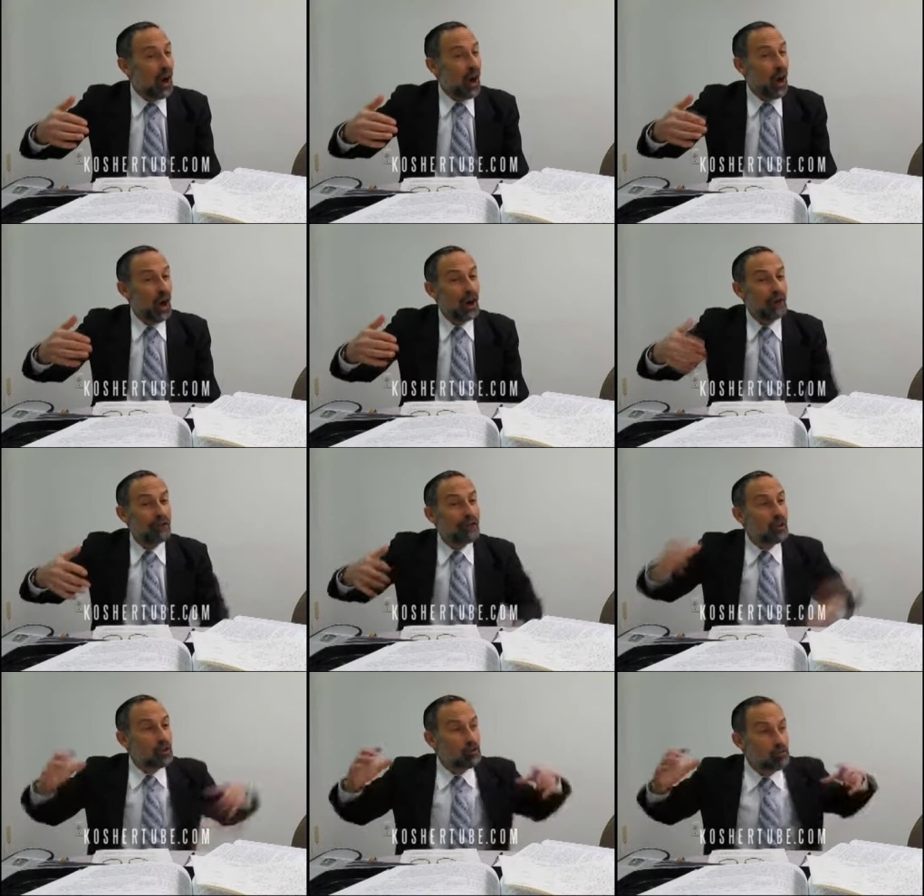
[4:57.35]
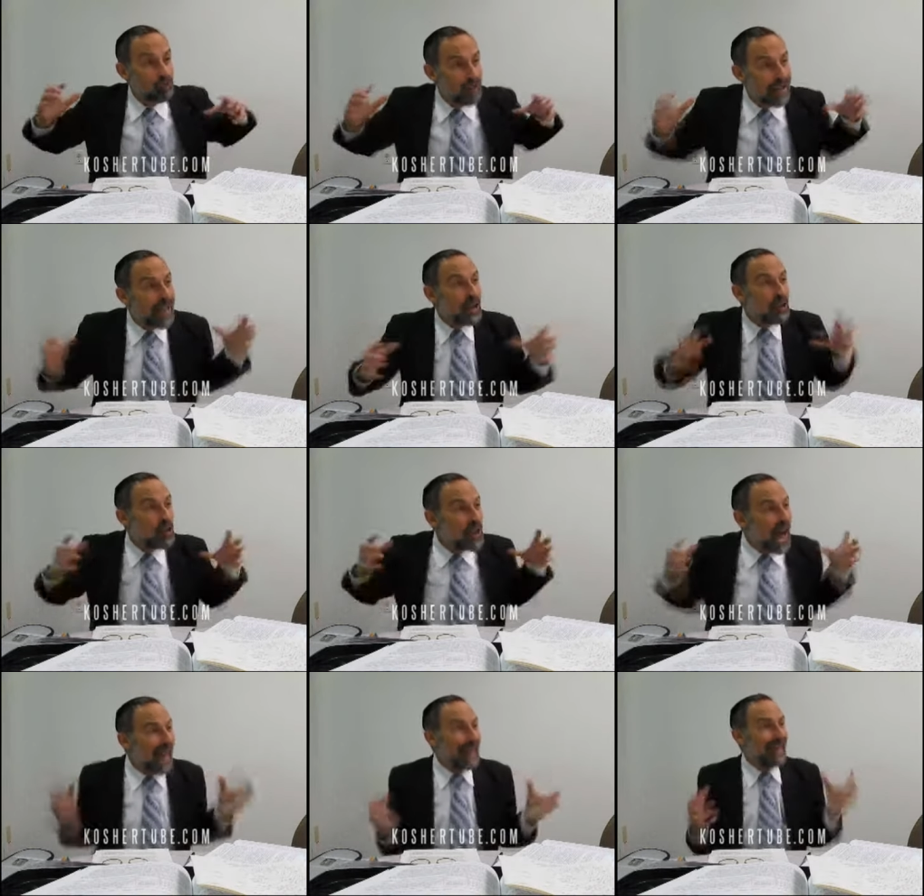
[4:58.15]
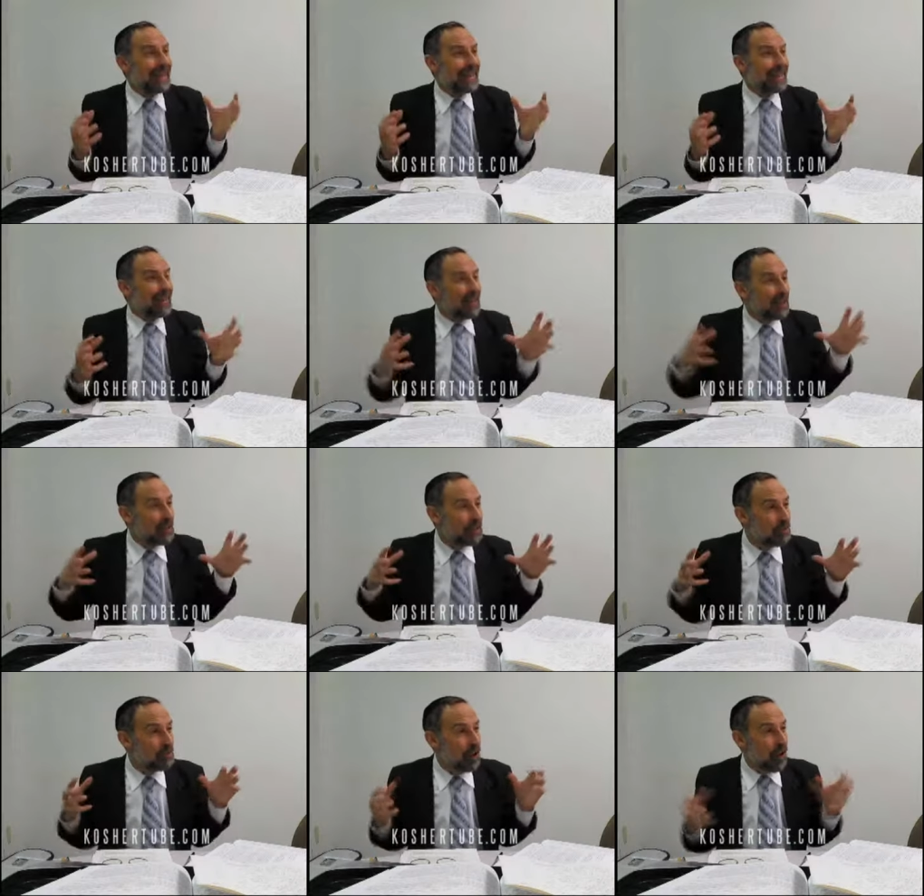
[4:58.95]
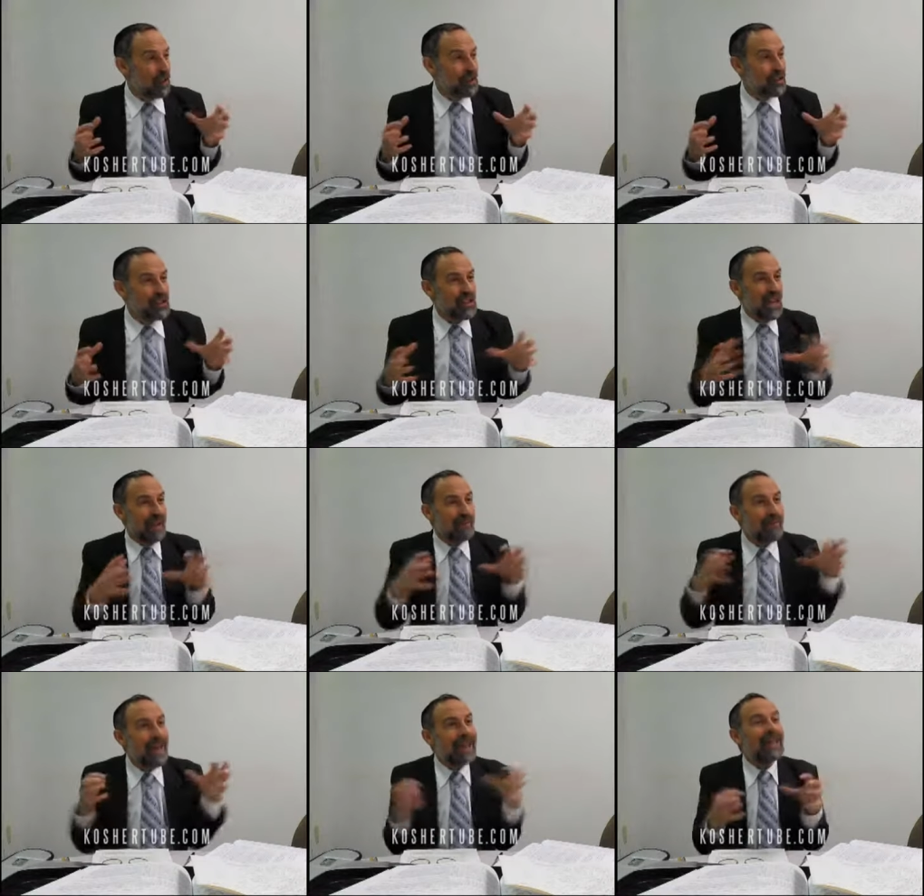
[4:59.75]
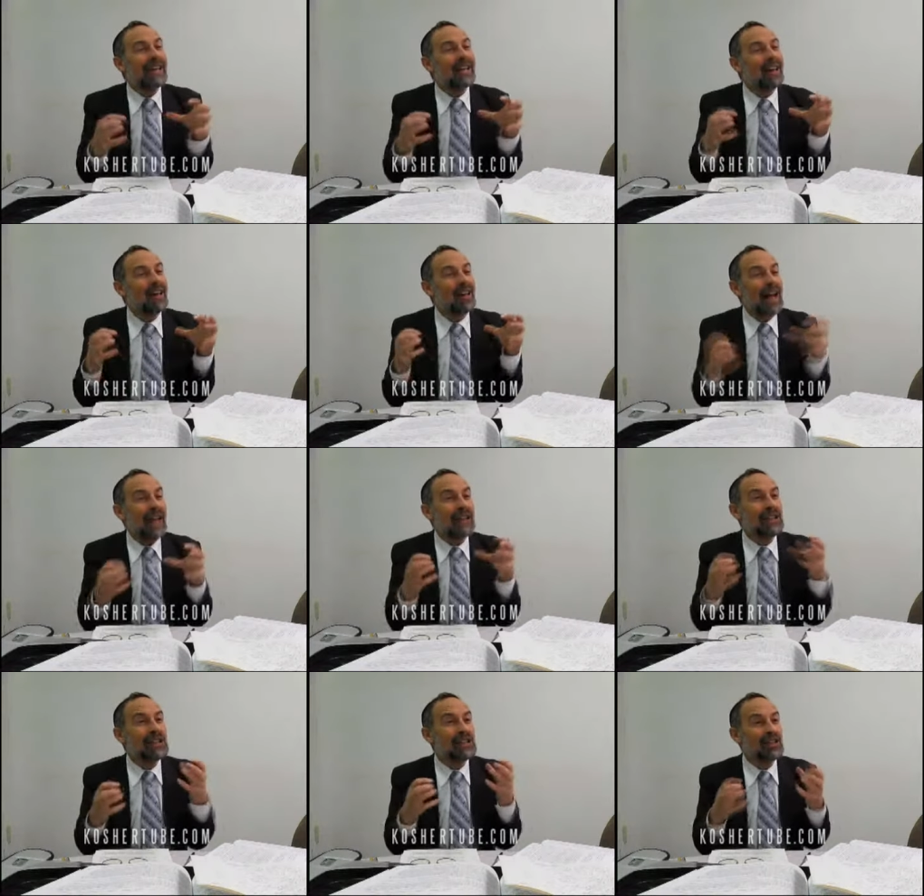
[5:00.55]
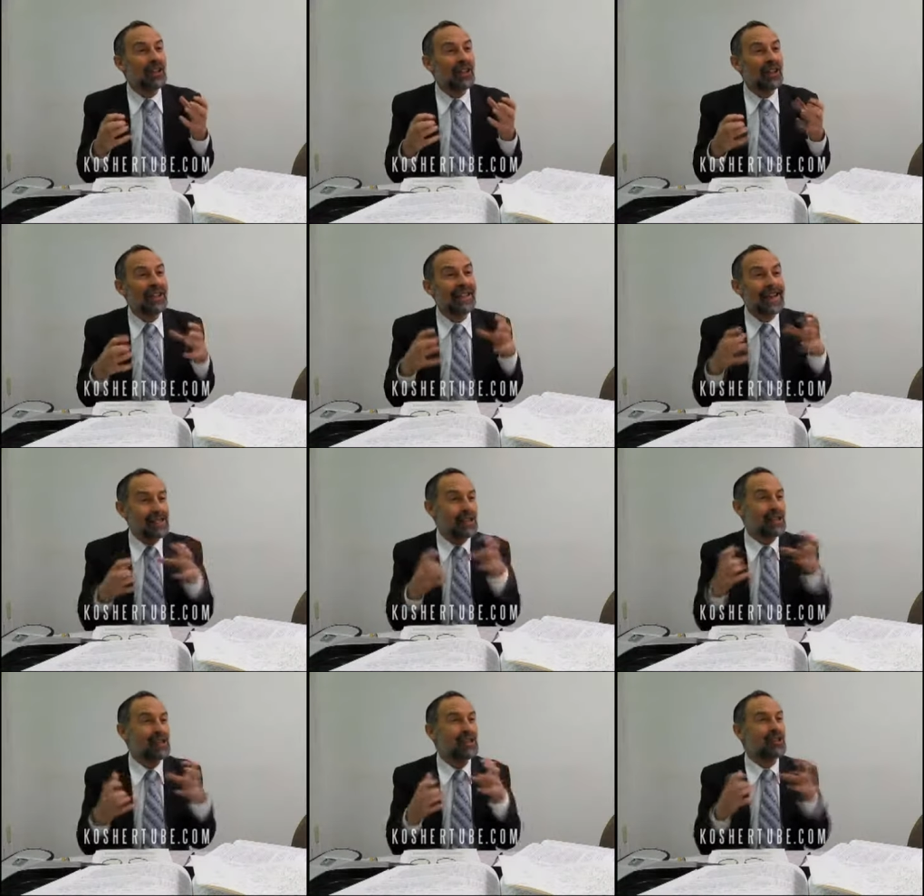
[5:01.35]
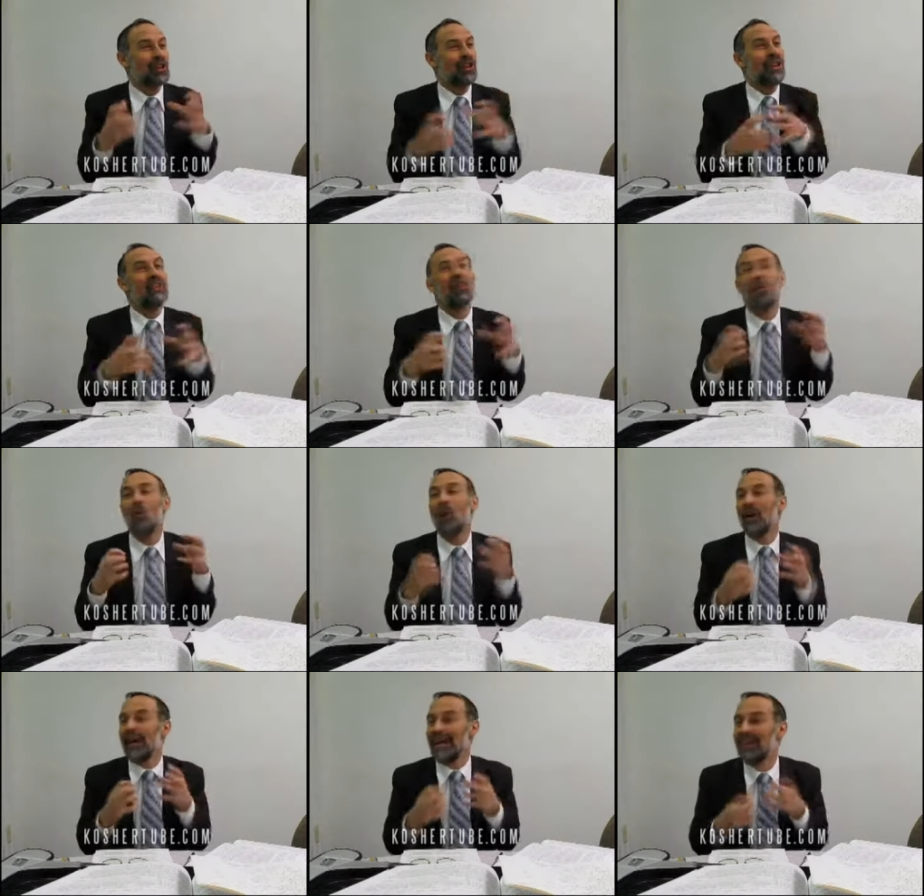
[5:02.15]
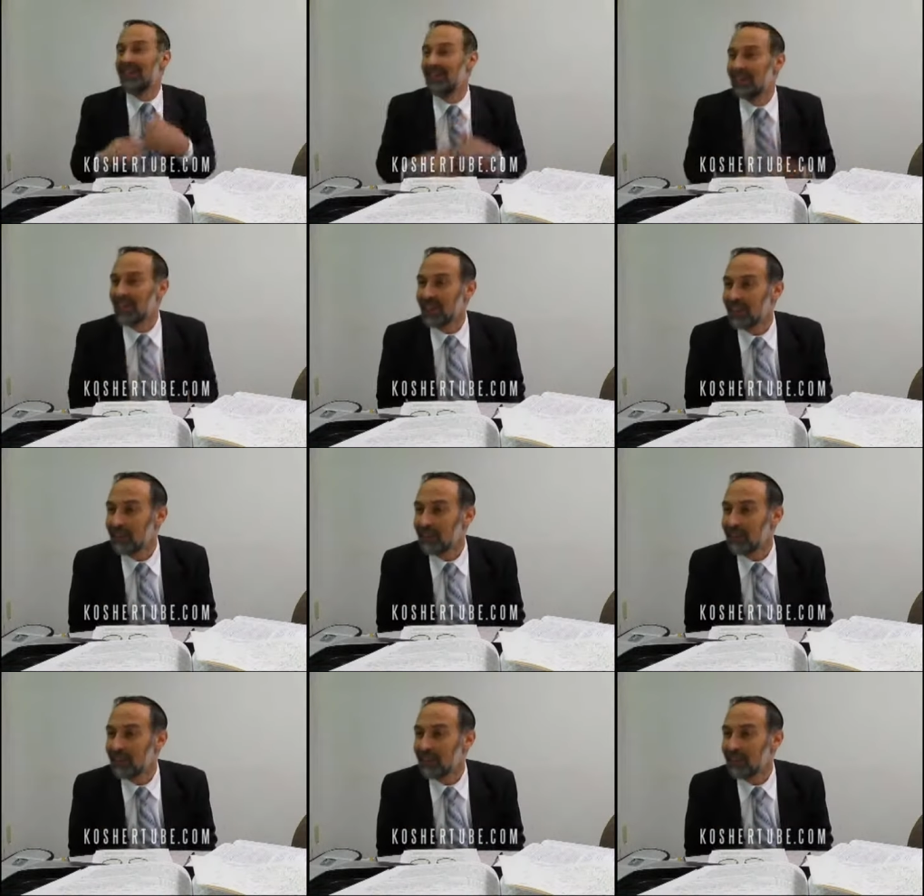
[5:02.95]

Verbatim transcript: of reuniting the brothers and making Klal Yisrael, Knesset Yisrael, into one entity.